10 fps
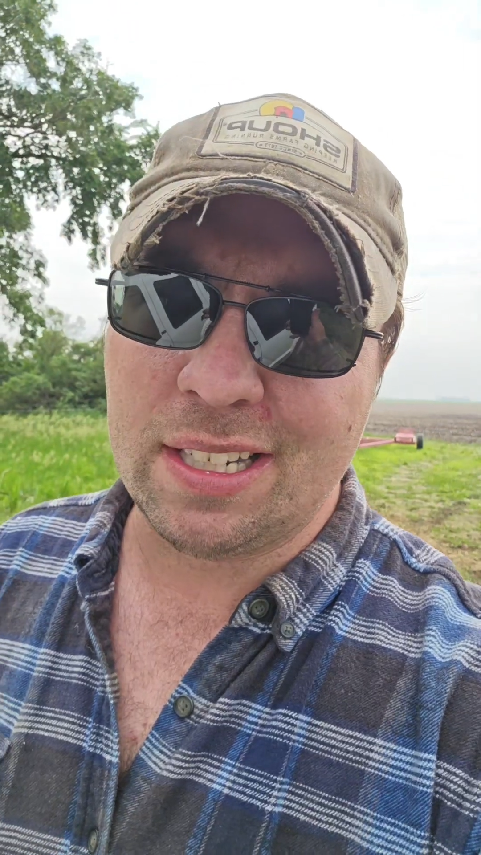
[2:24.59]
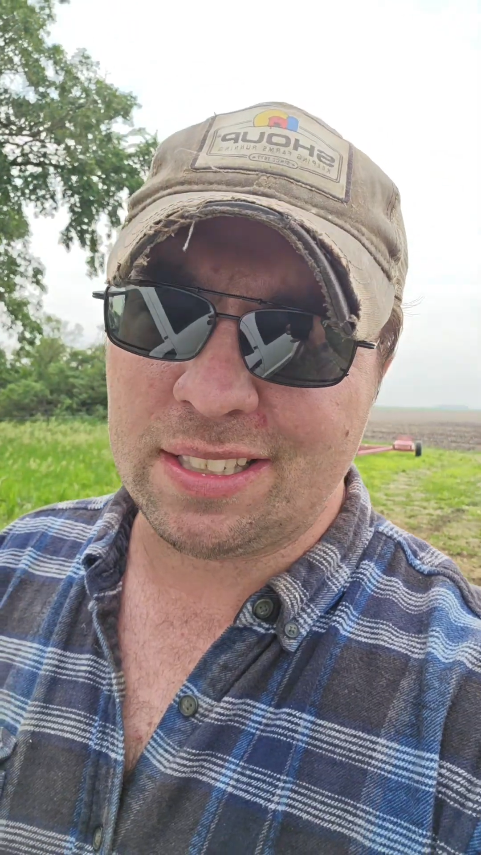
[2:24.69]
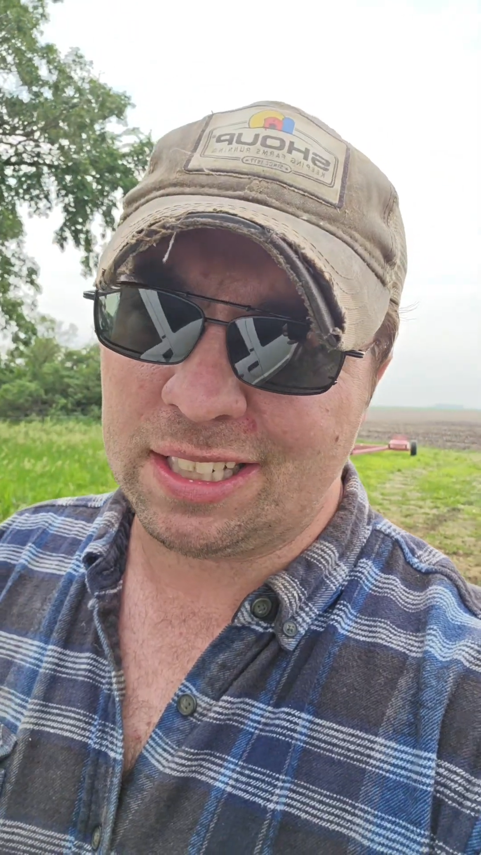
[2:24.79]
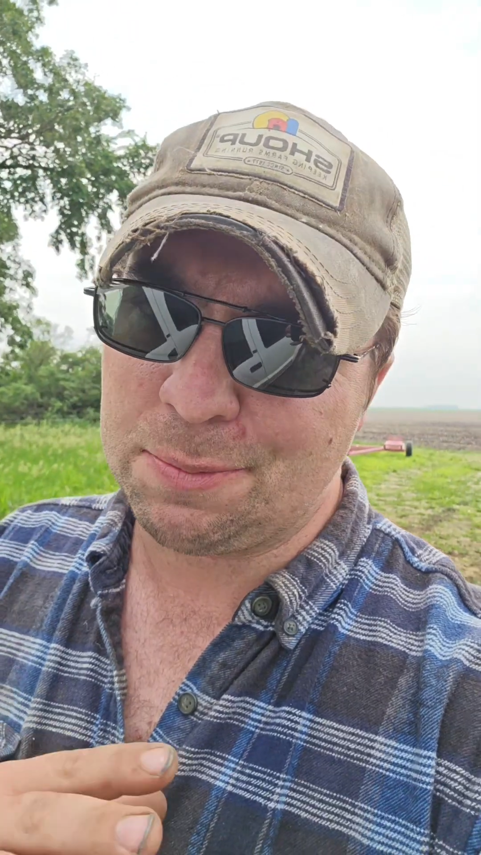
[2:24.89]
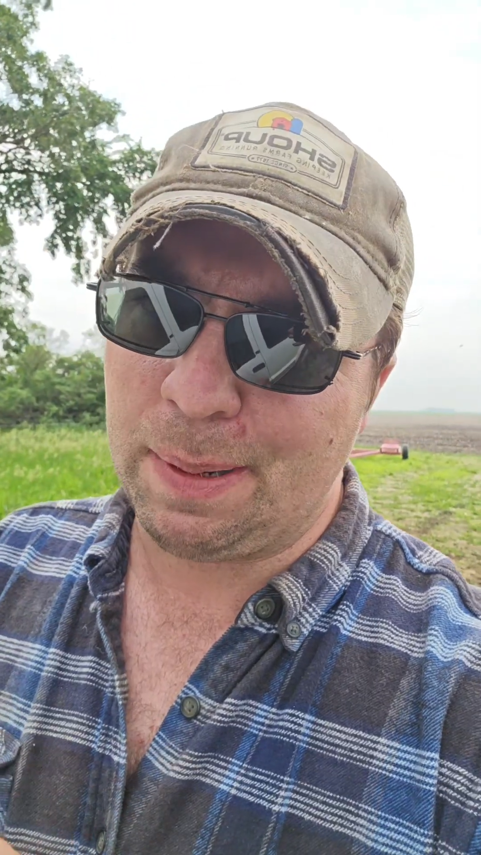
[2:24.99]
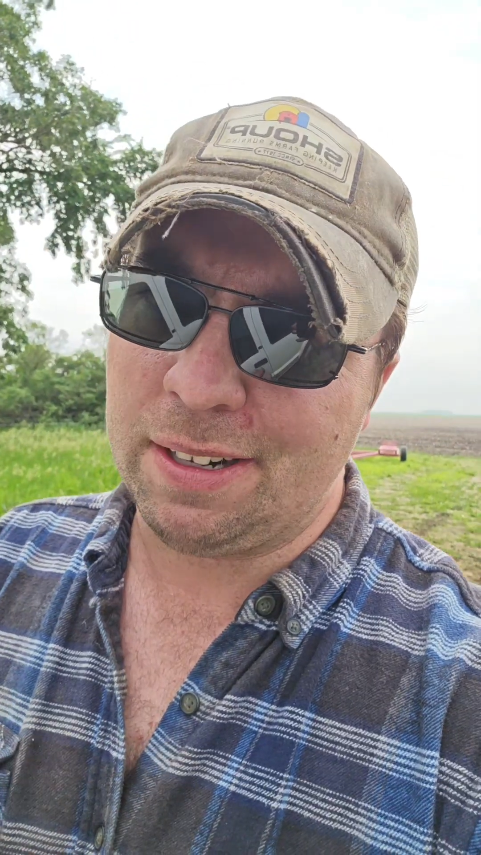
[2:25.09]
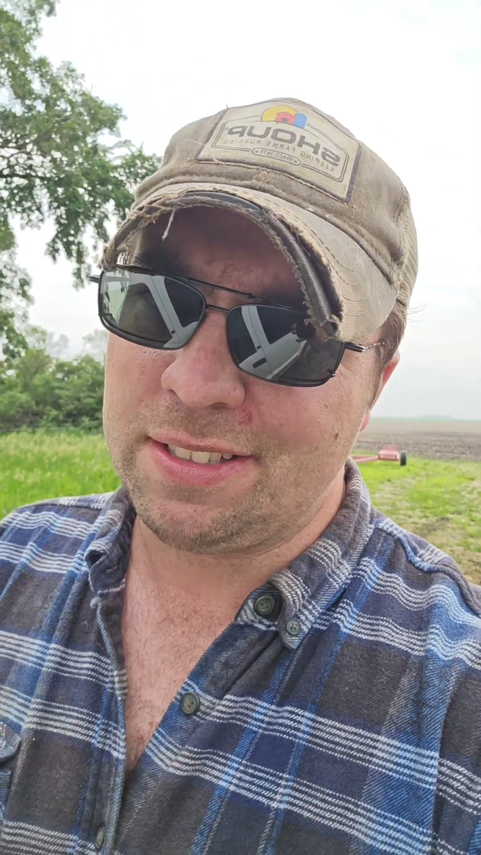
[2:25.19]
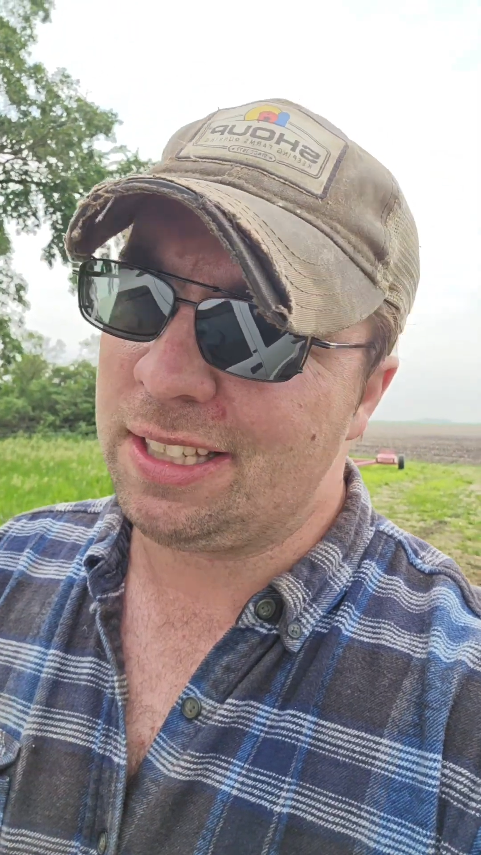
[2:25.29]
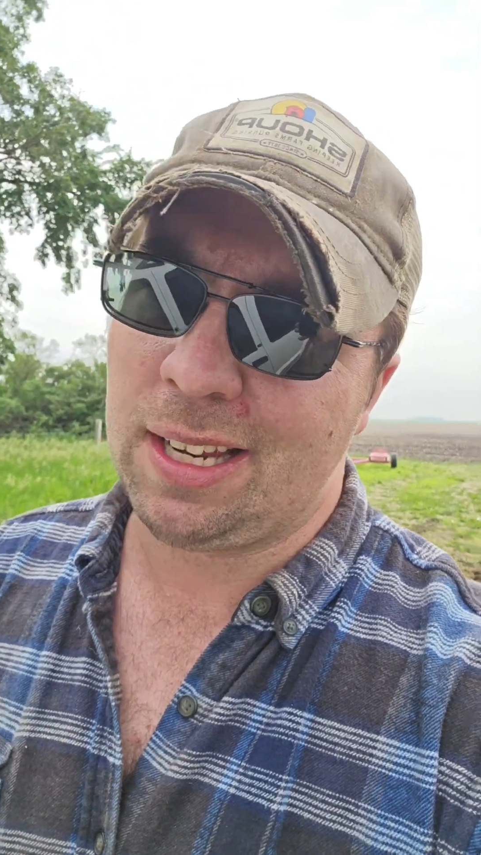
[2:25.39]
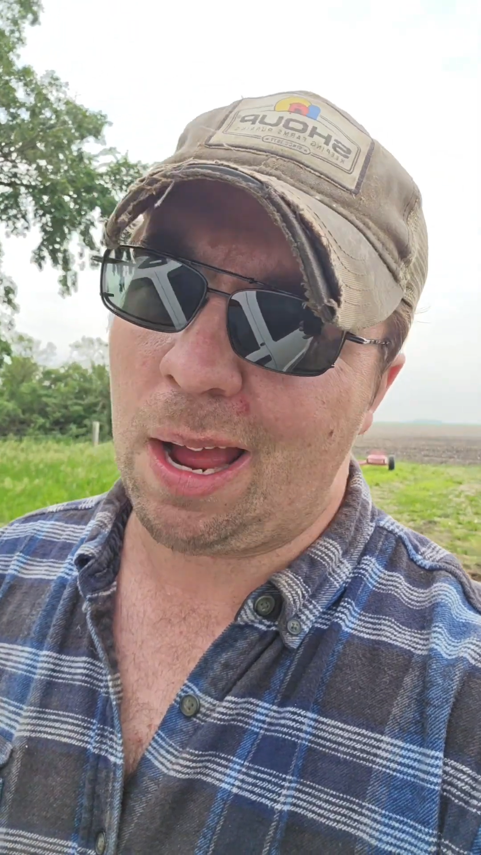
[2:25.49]
is an
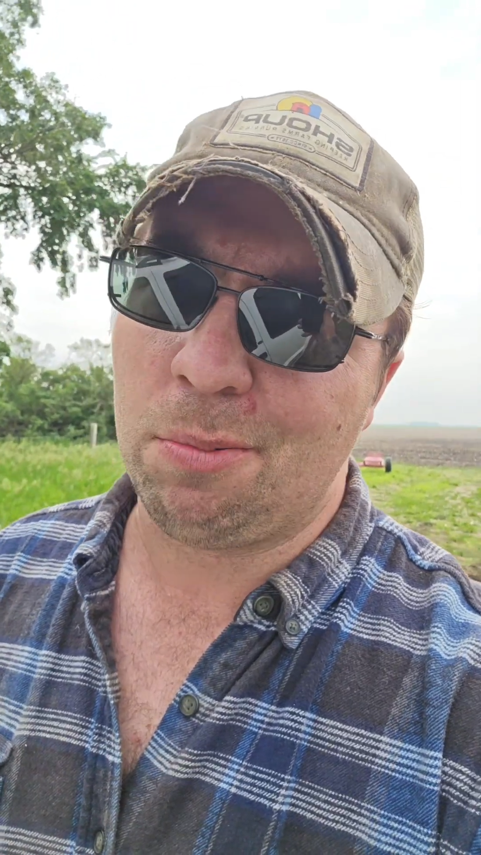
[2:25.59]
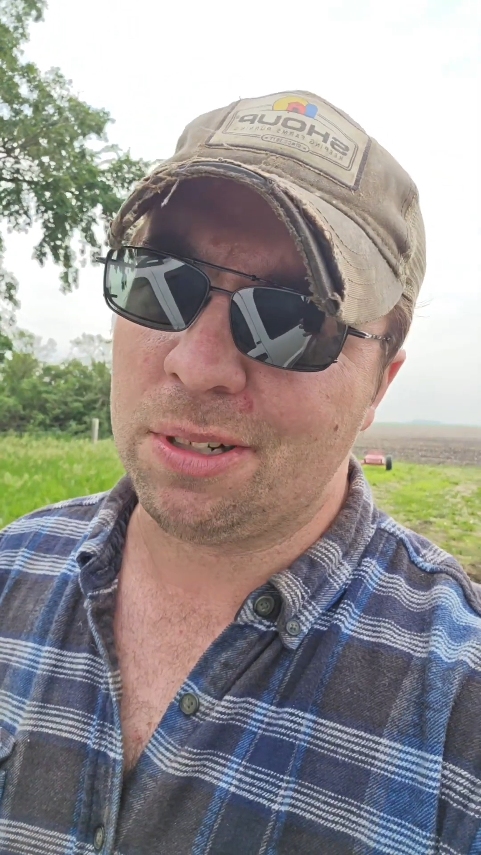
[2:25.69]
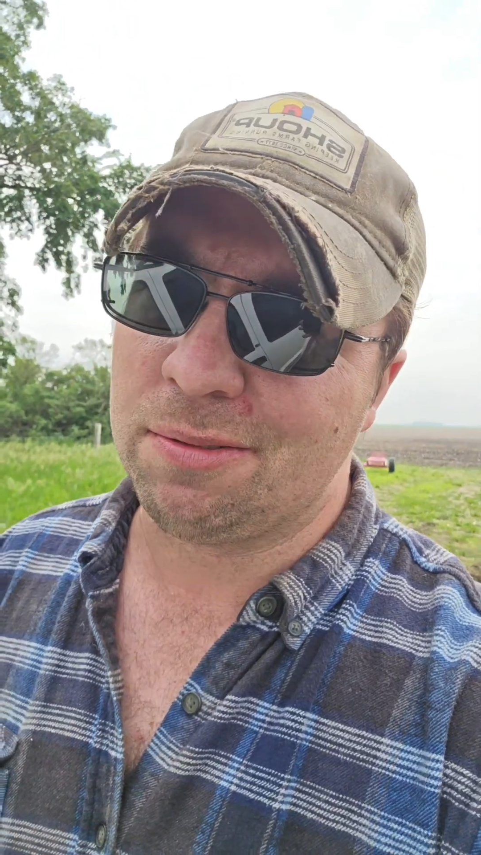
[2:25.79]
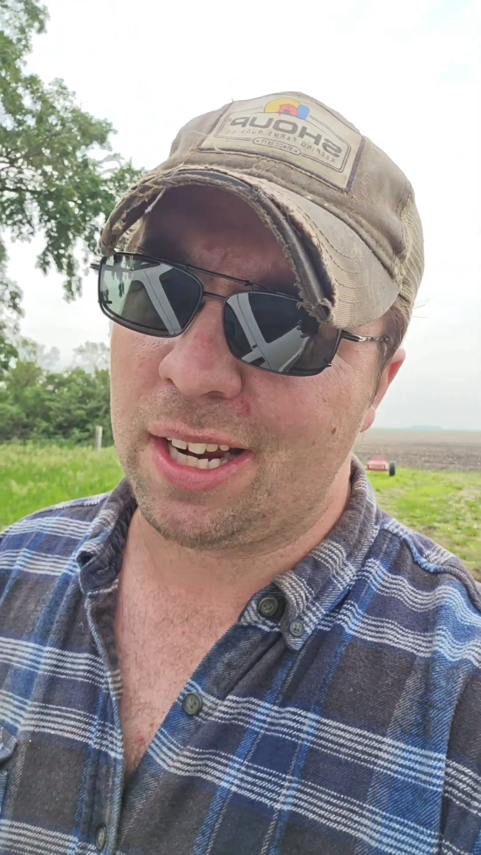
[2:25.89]
experience I wouldn't